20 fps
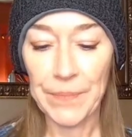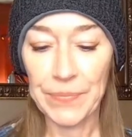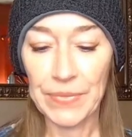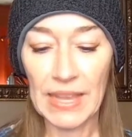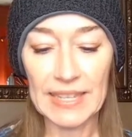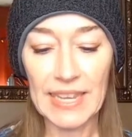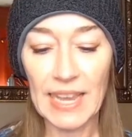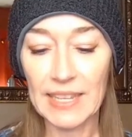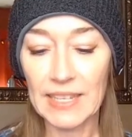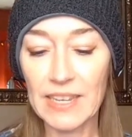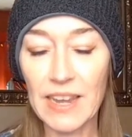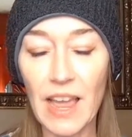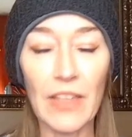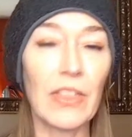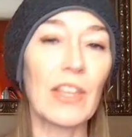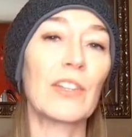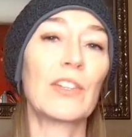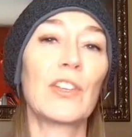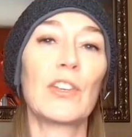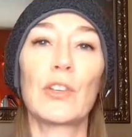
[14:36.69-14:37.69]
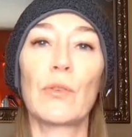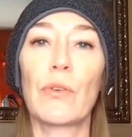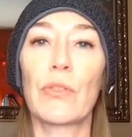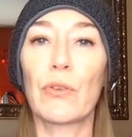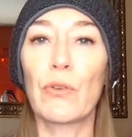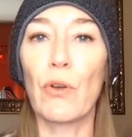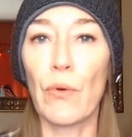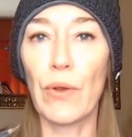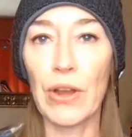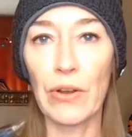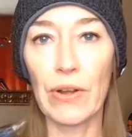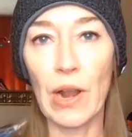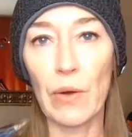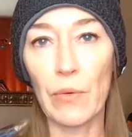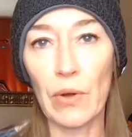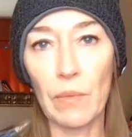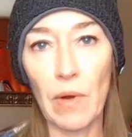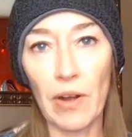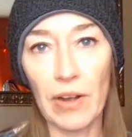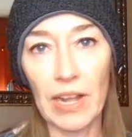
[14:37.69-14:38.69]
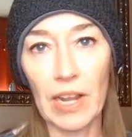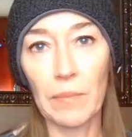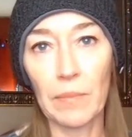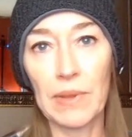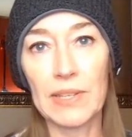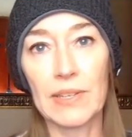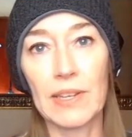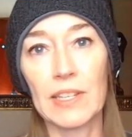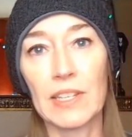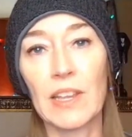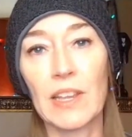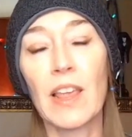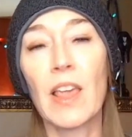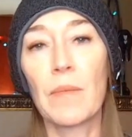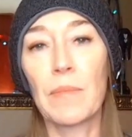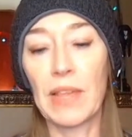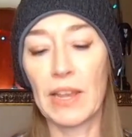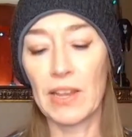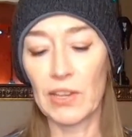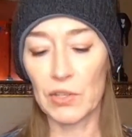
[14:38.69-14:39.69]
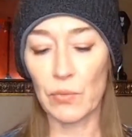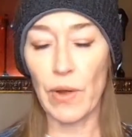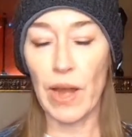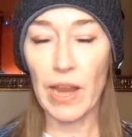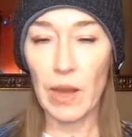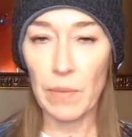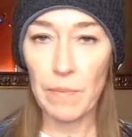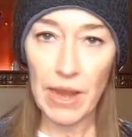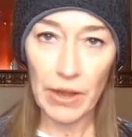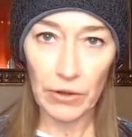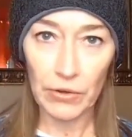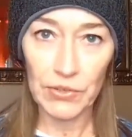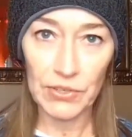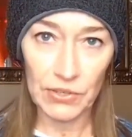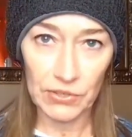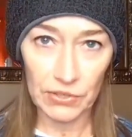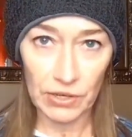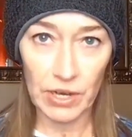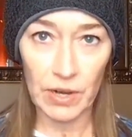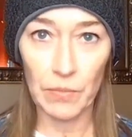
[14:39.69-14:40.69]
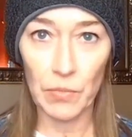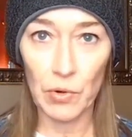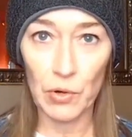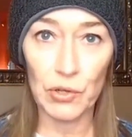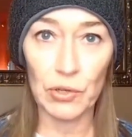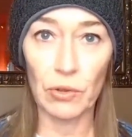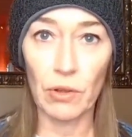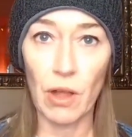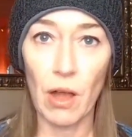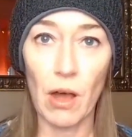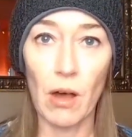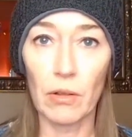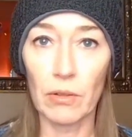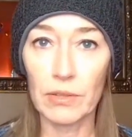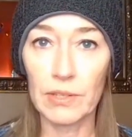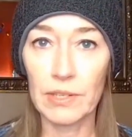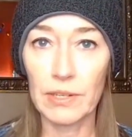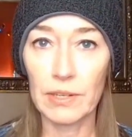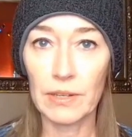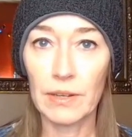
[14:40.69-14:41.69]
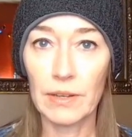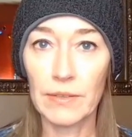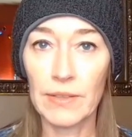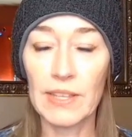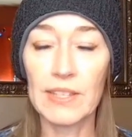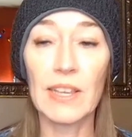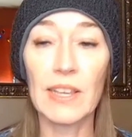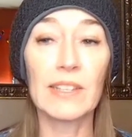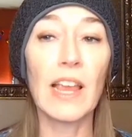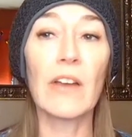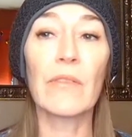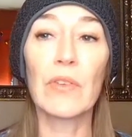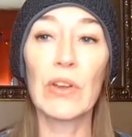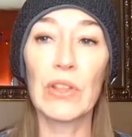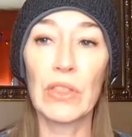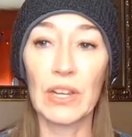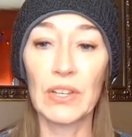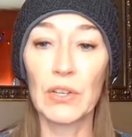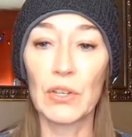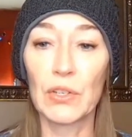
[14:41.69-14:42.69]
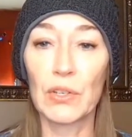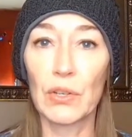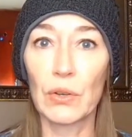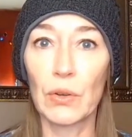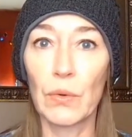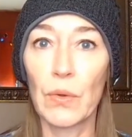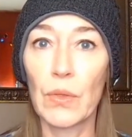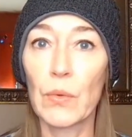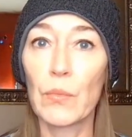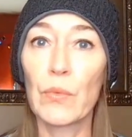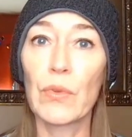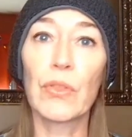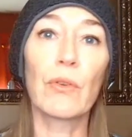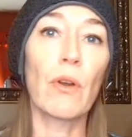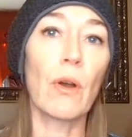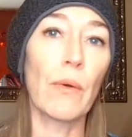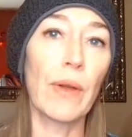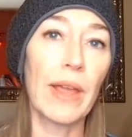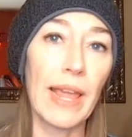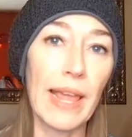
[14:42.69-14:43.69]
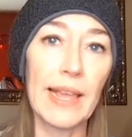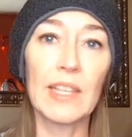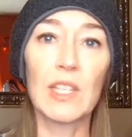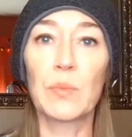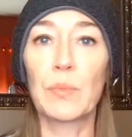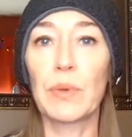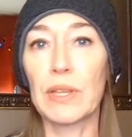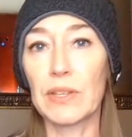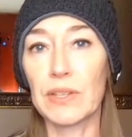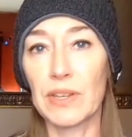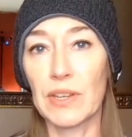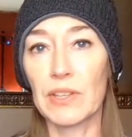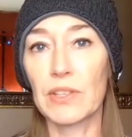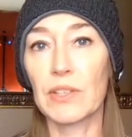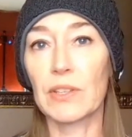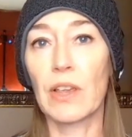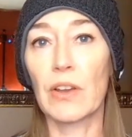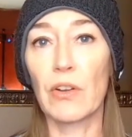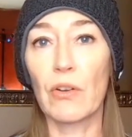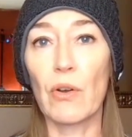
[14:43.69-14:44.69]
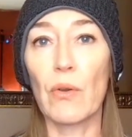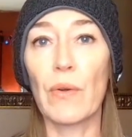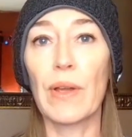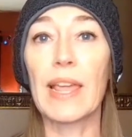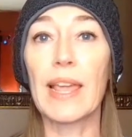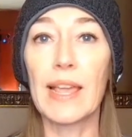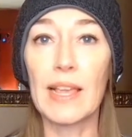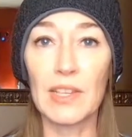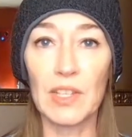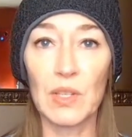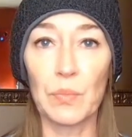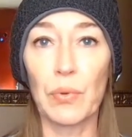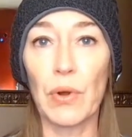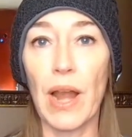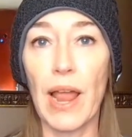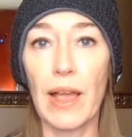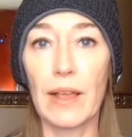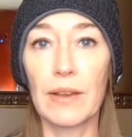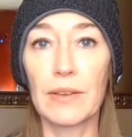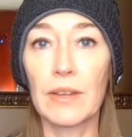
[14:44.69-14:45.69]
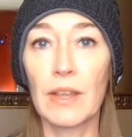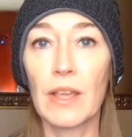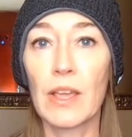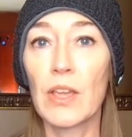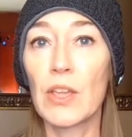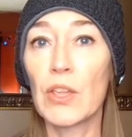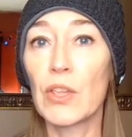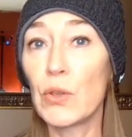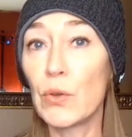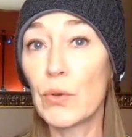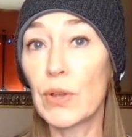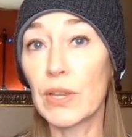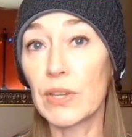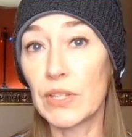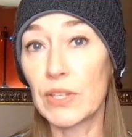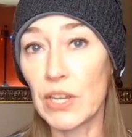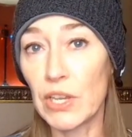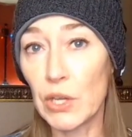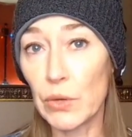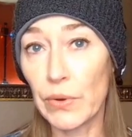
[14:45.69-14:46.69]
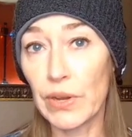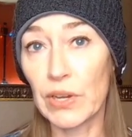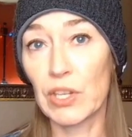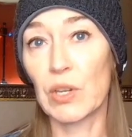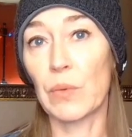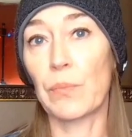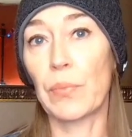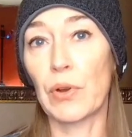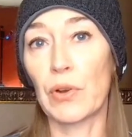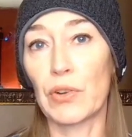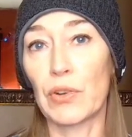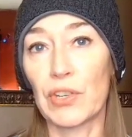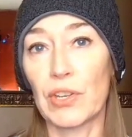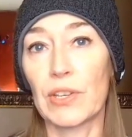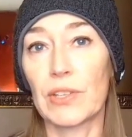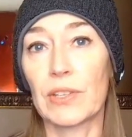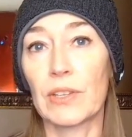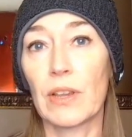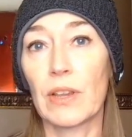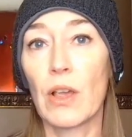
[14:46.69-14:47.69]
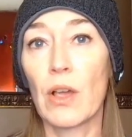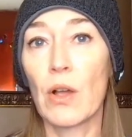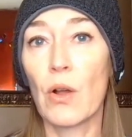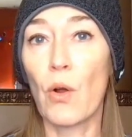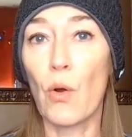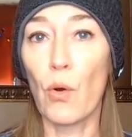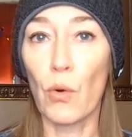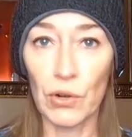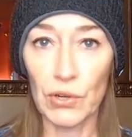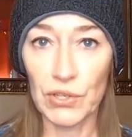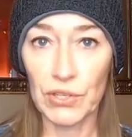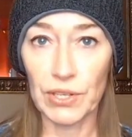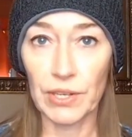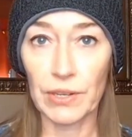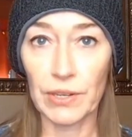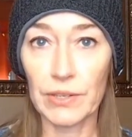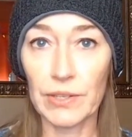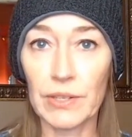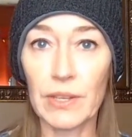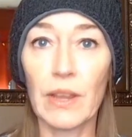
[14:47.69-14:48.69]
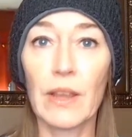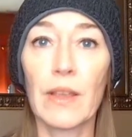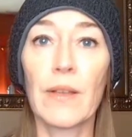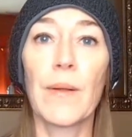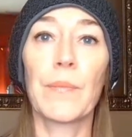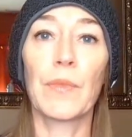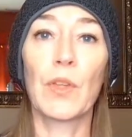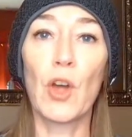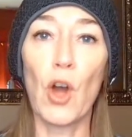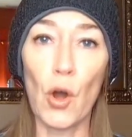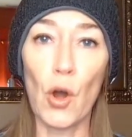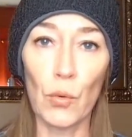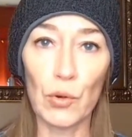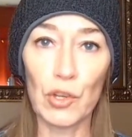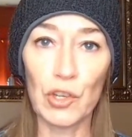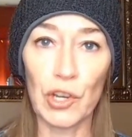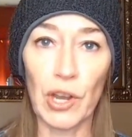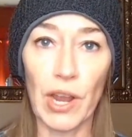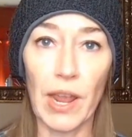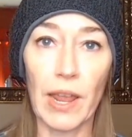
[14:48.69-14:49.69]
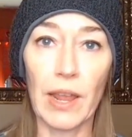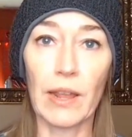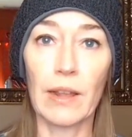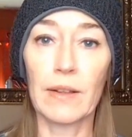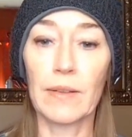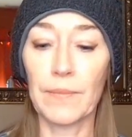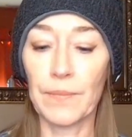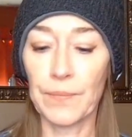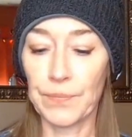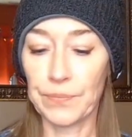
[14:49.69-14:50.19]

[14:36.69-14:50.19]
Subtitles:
This has nothing to do with growing your network marketing business because Rank Makers is a commercial cult. This has everything to do with growing his business and growing his brand. You continuing to purchase courses, coaching,